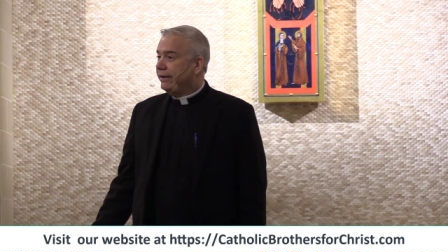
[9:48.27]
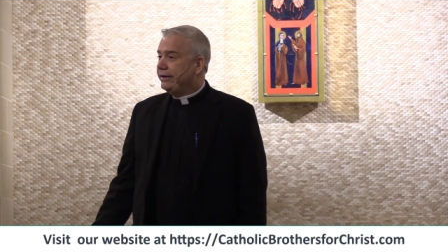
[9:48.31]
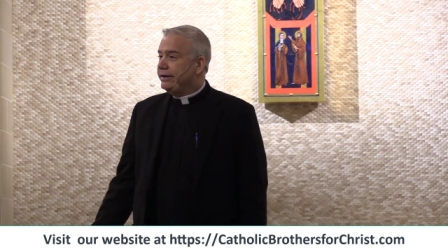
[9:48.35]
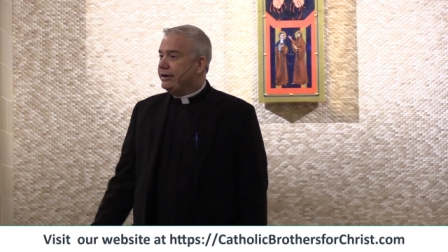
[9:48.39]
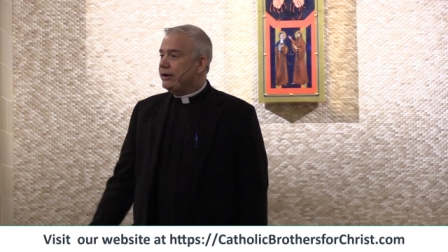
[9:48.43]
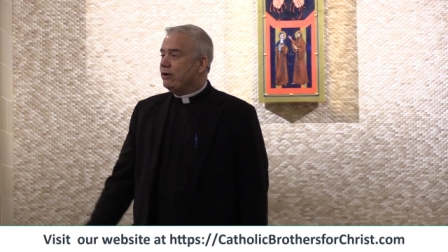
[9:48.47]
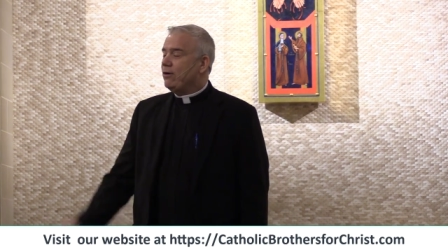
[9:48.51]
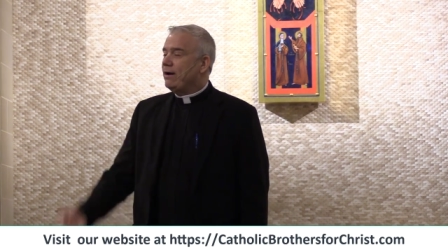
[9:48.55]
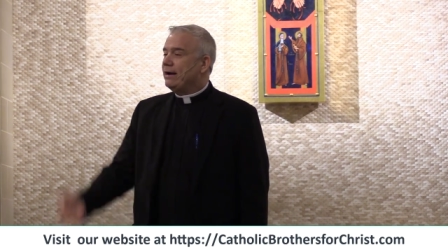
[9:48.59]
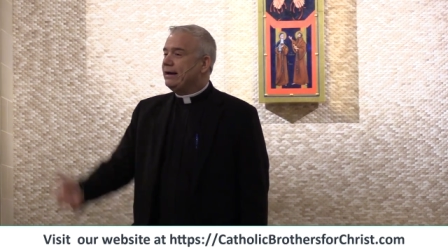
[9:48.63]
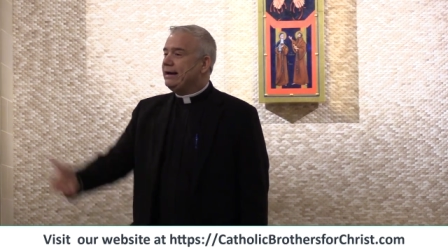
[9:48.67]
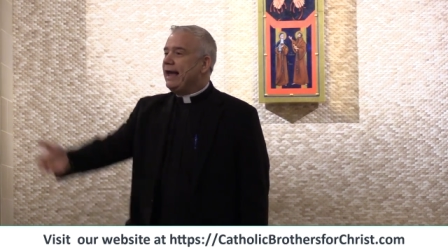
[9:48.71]

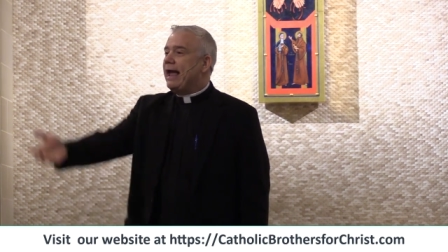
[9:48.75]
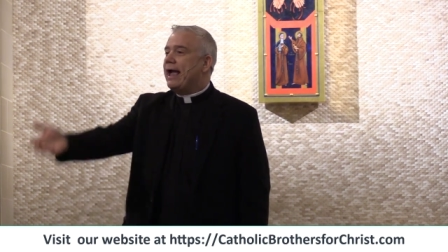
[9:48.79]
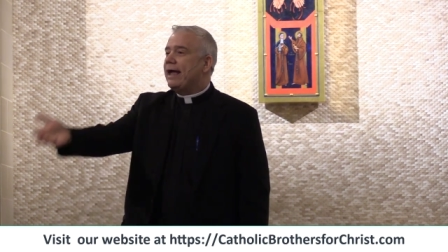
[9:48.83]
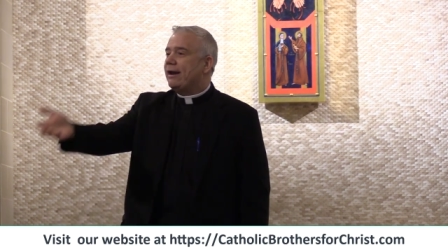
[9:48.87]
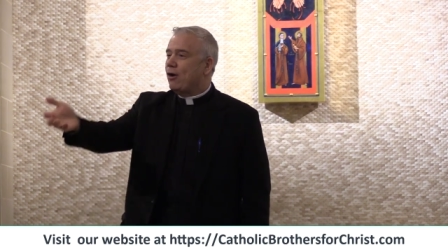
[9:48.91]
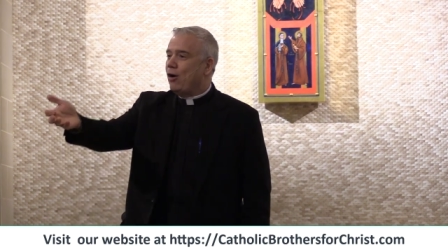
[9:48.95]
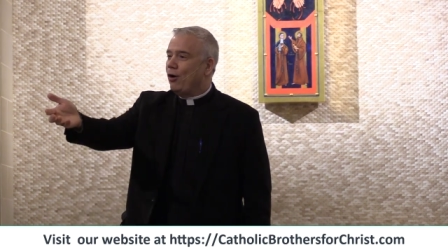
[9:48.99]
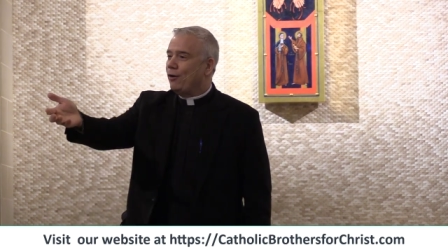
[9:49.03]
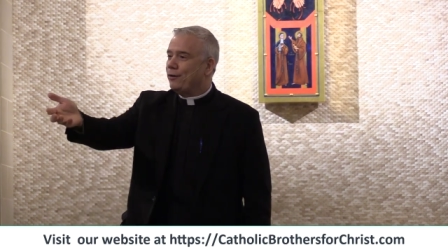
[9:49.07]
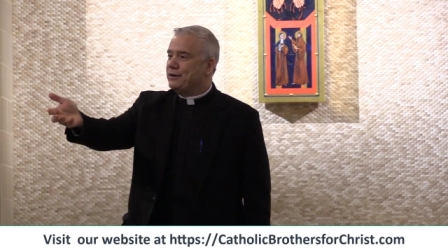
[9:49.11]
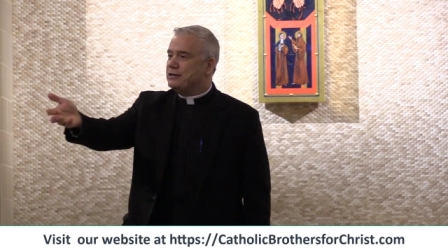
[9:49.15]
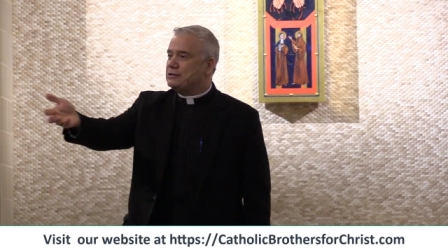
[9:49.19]
You know,
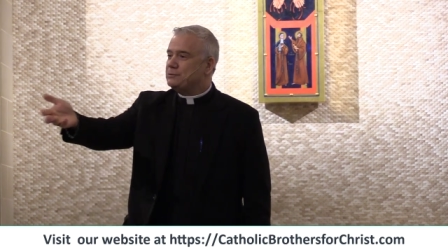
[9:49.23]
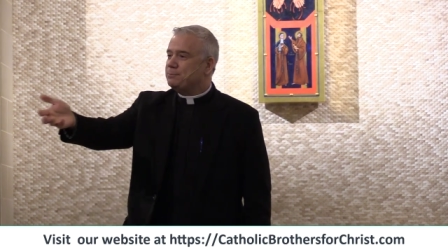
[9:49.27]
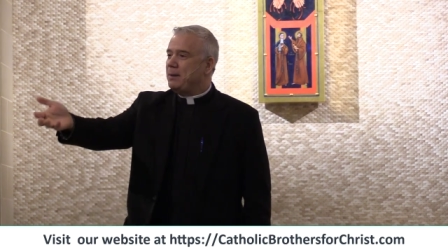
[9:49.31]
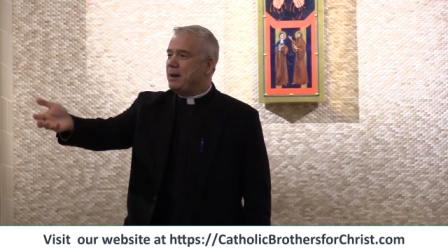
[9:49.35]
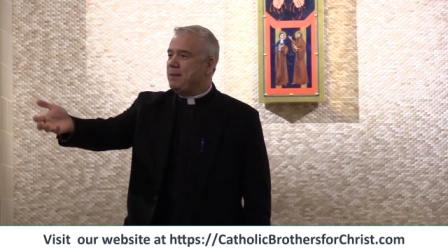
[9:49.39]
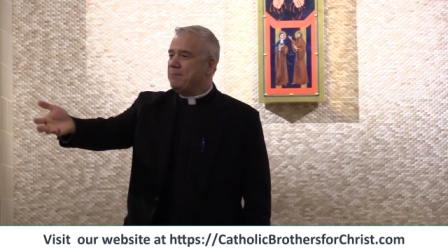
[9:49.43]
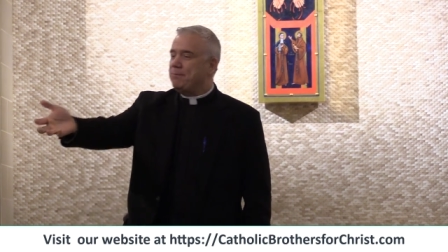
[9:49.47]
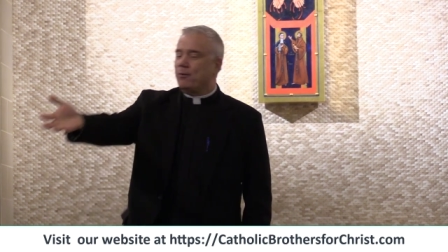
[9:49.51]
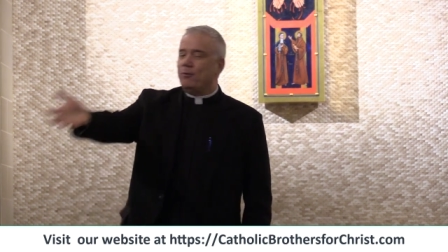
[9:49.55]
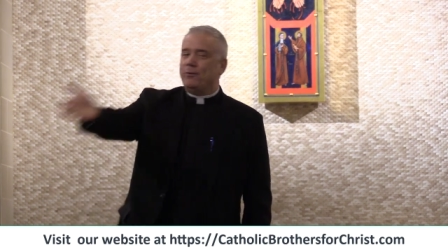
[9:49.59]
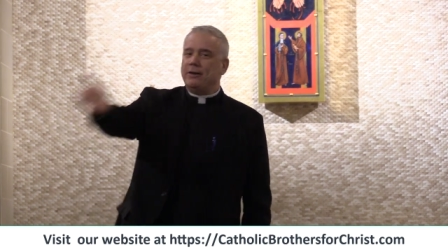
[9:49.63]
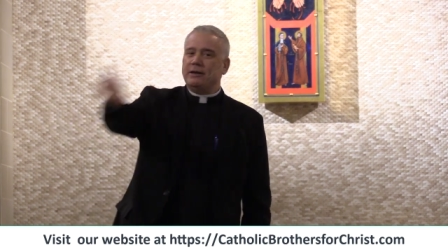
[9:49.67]
again, all these
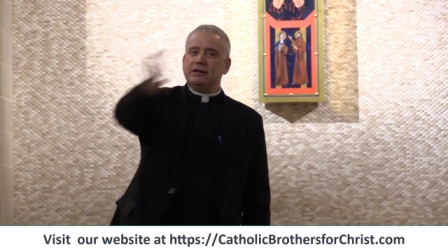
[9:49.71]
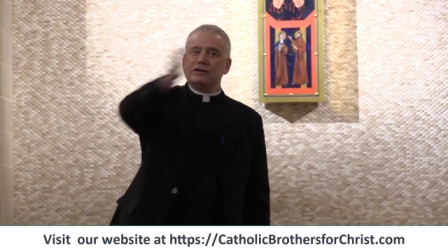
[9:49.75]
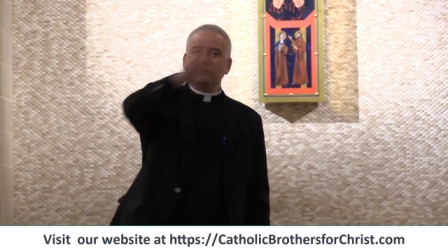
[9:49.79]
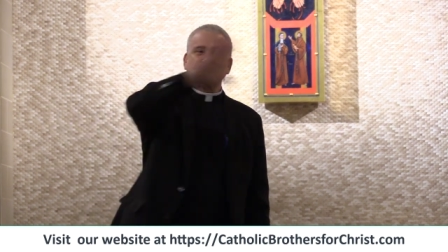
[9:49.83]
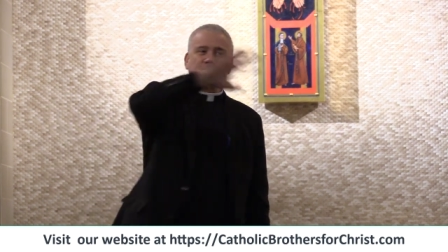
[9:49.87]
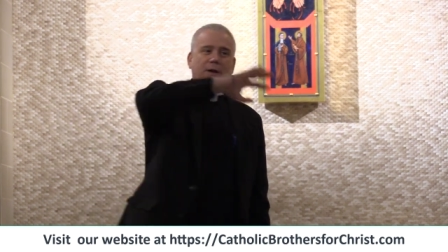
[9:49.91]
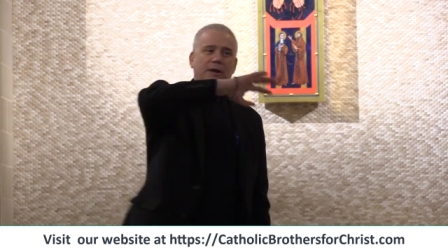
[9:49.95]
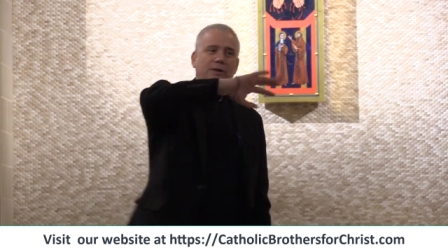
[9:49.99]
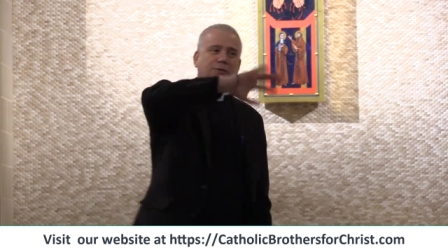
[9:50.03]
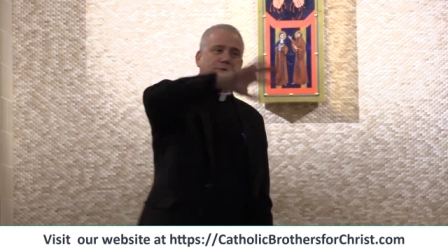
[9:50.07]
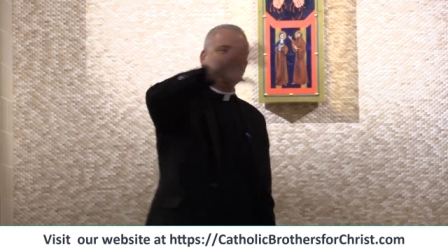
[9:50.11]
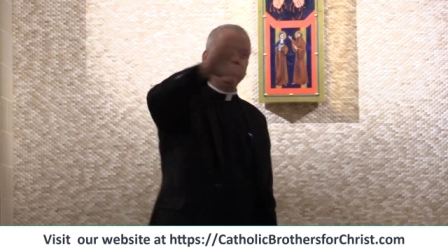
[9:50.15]
people, we
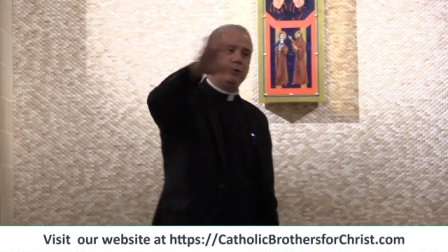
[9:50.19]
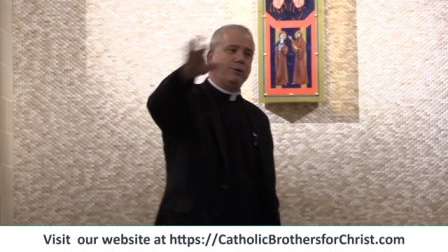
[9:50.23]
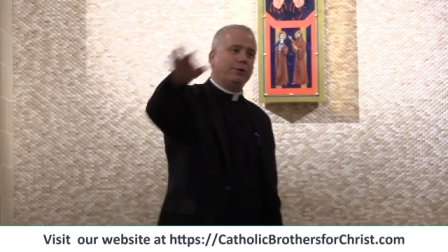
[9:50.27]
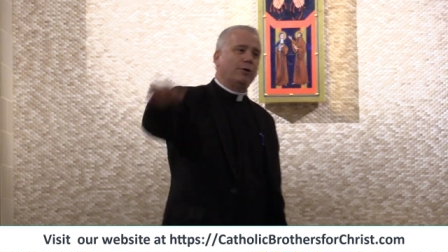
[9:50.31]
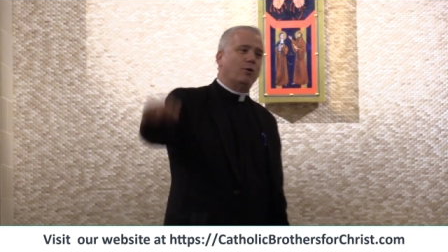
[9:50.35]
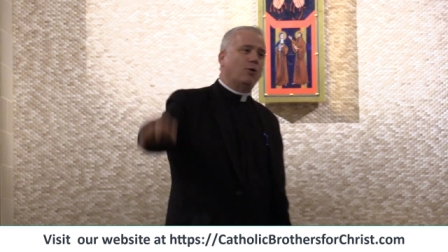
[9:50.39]
just went through